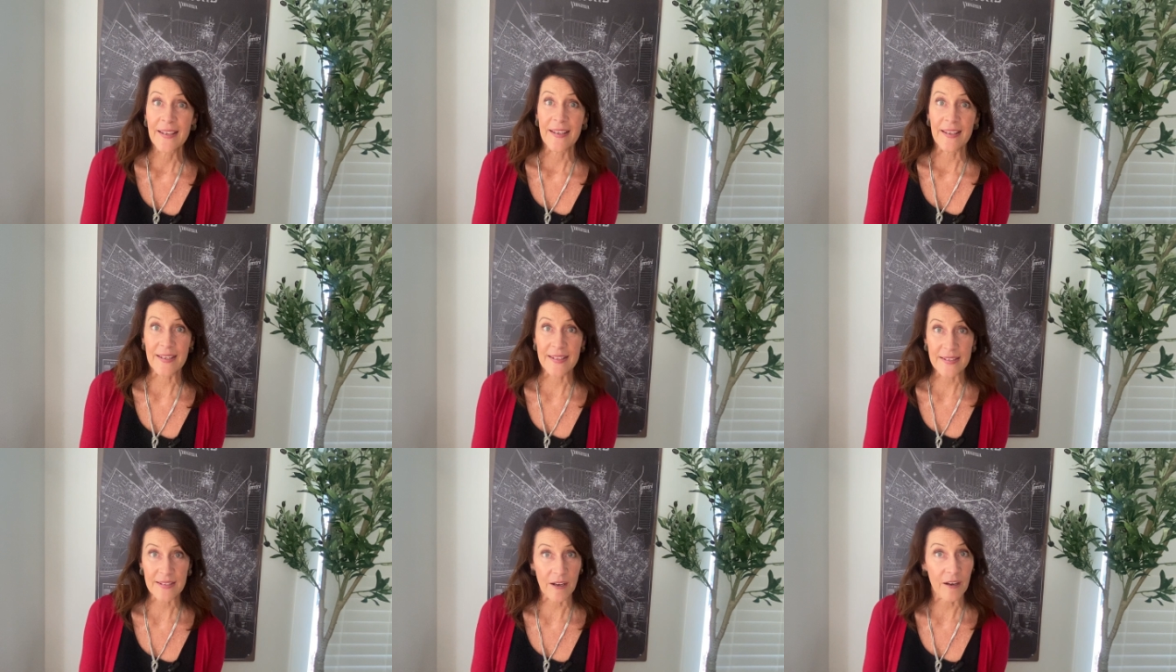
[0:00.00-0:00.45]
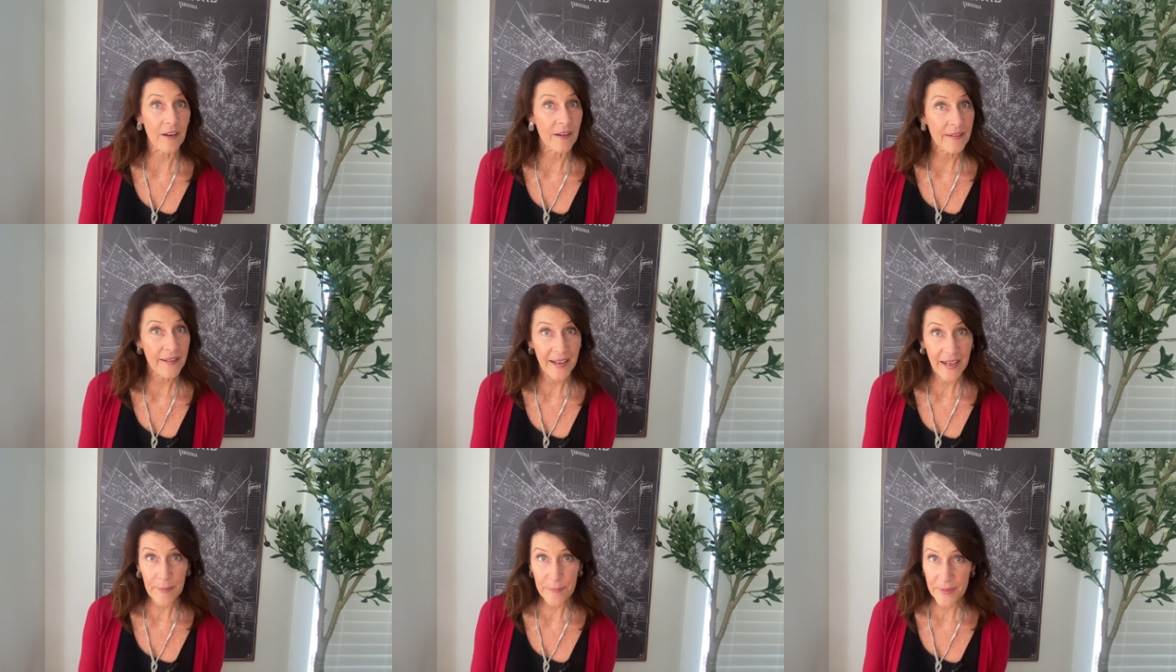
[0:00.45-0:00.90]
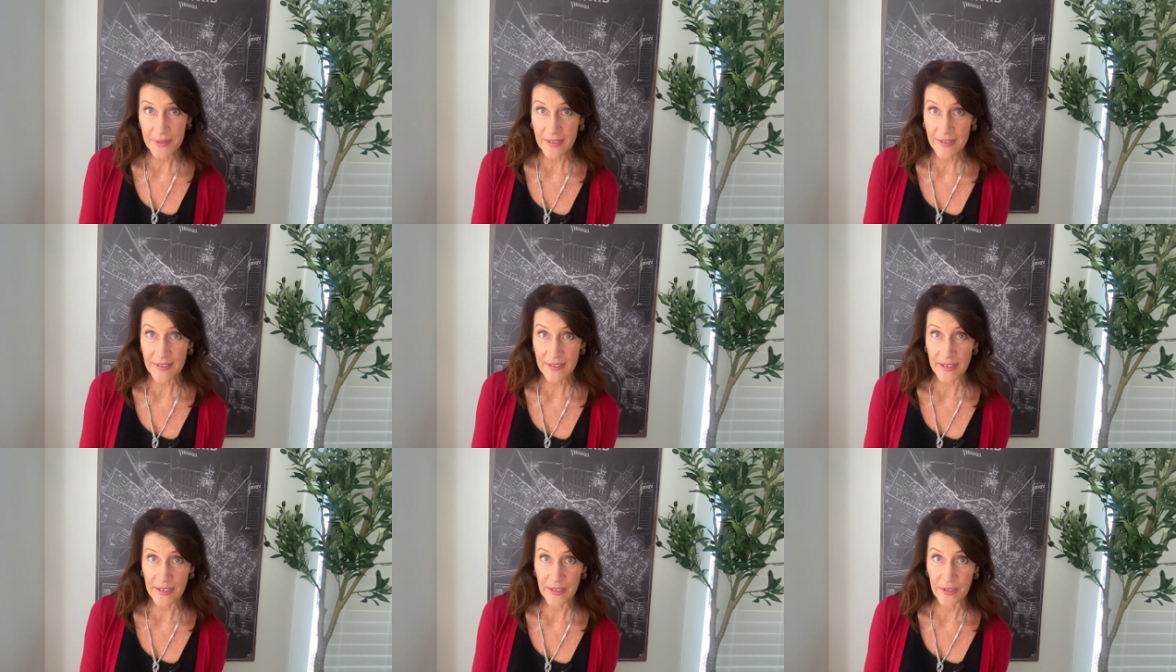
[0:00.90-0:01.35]
It's all
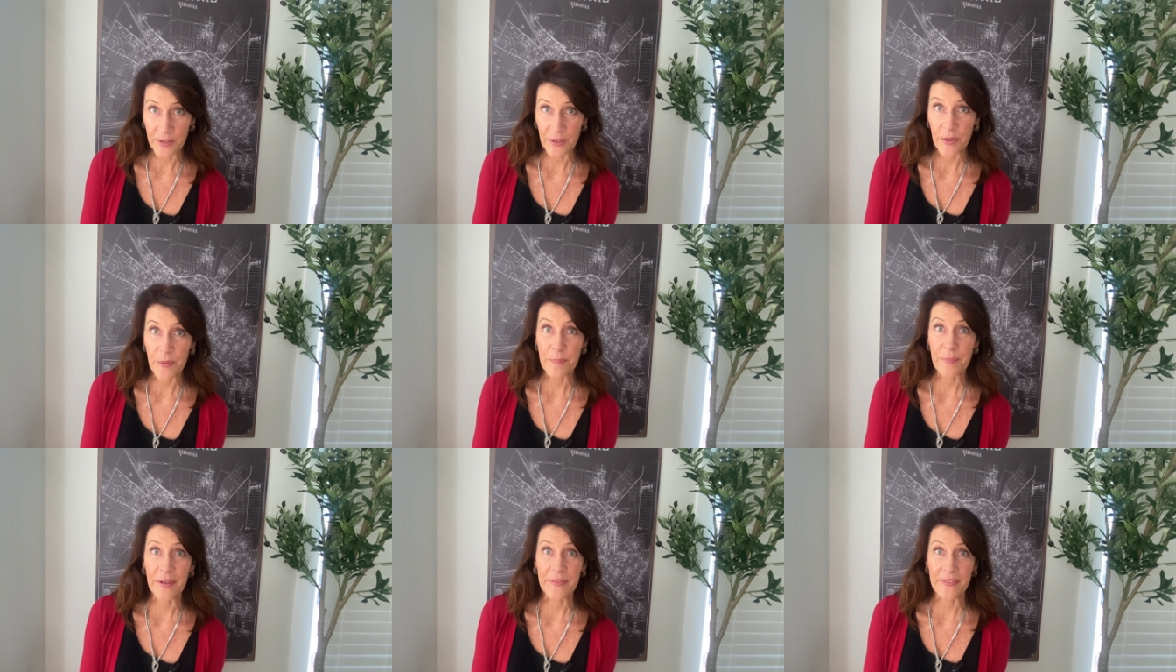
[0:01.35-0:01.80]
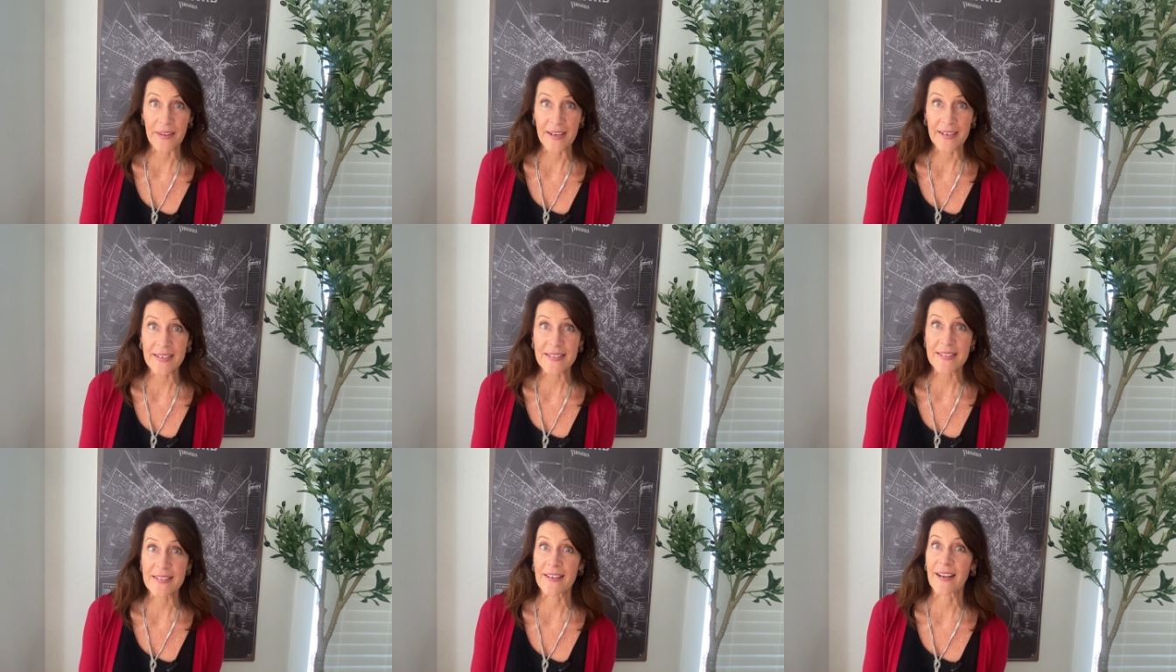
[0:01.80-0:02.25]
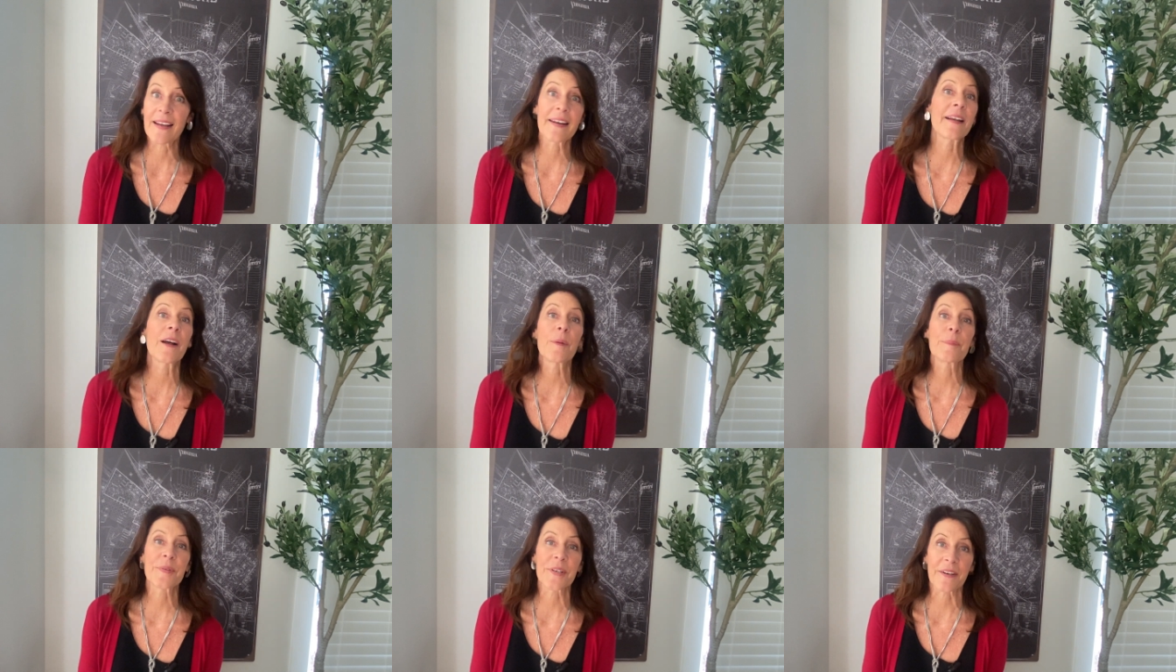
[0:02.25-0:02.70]
happening here, but that has not
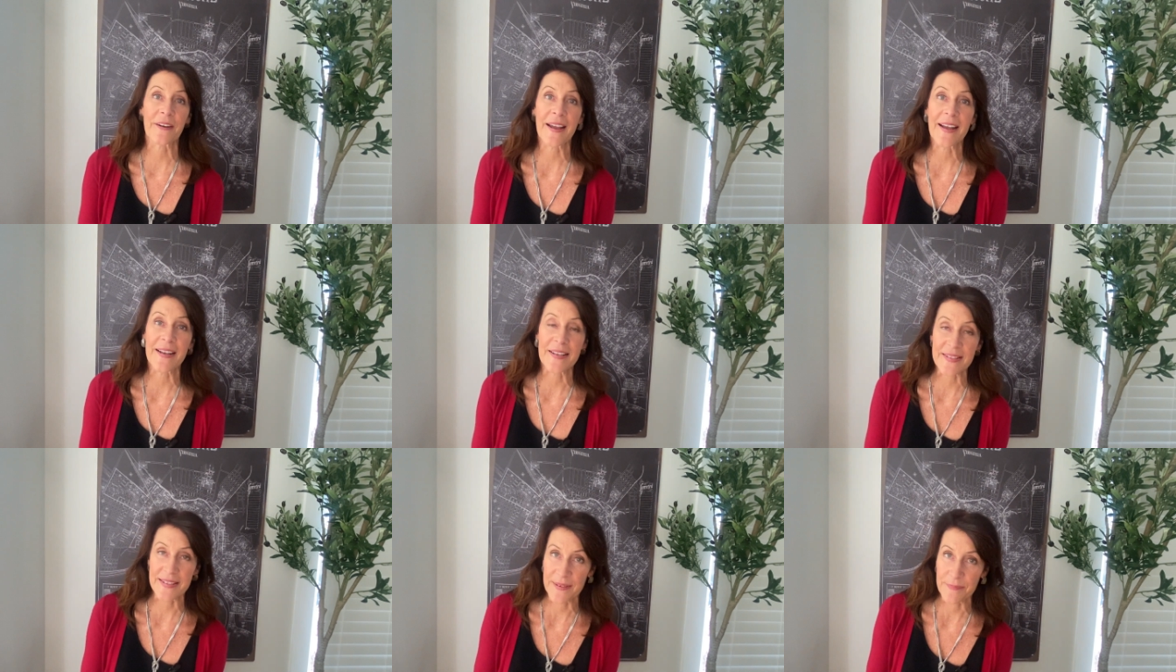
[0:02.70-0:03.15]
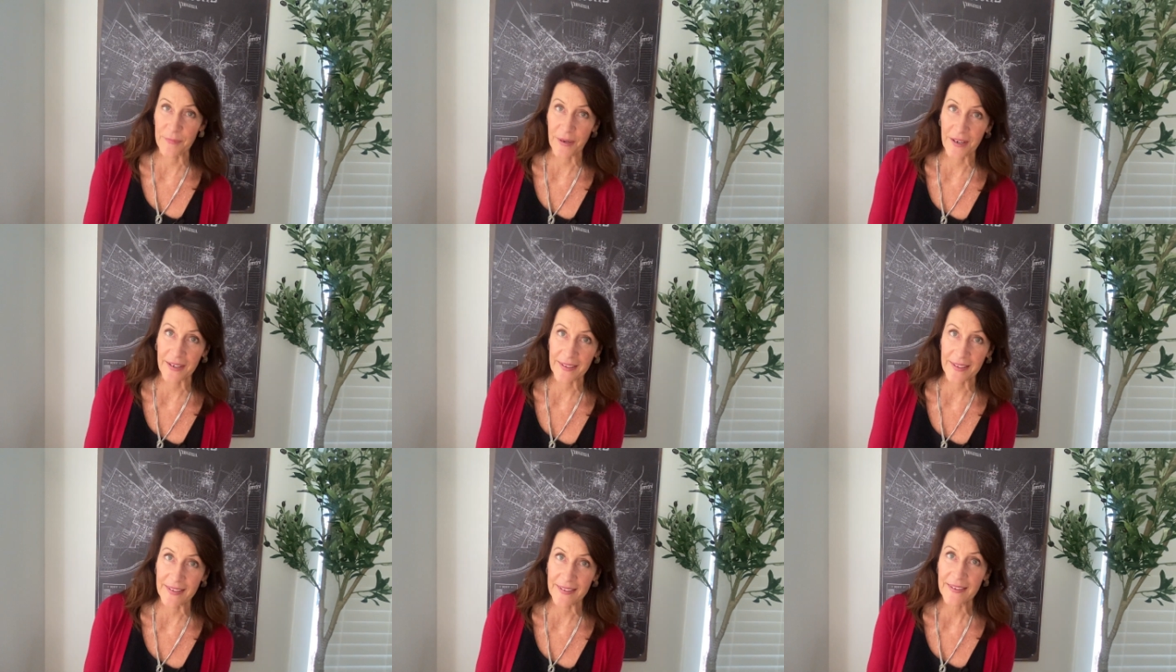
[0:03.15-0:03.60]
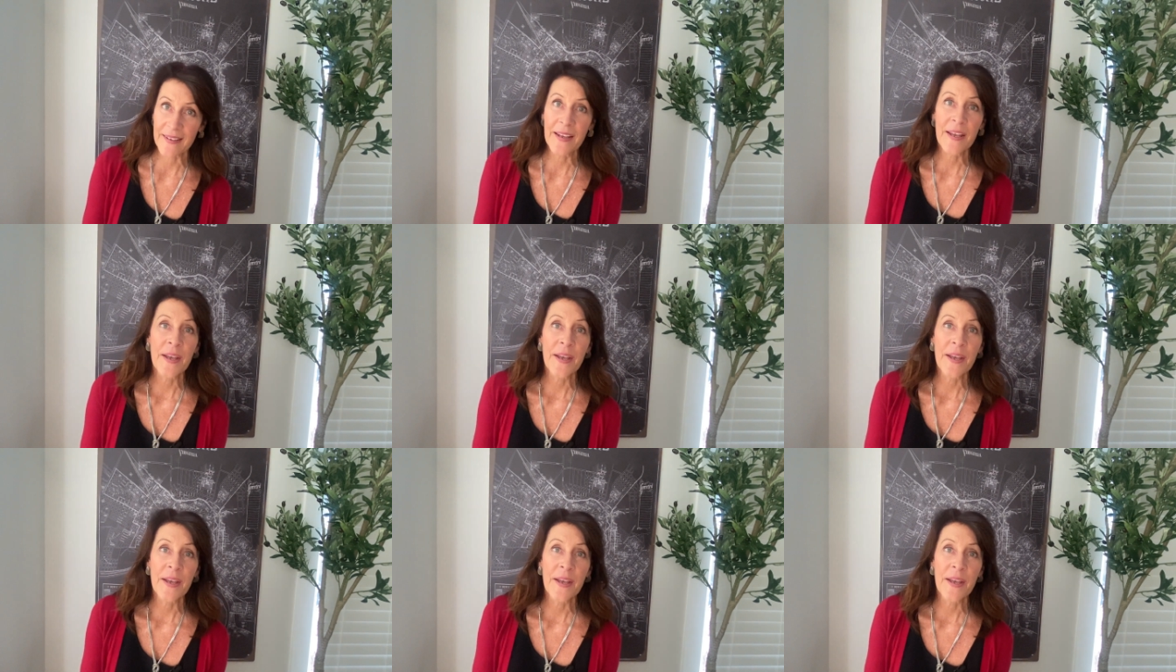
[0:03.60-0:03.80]
helped our housing market.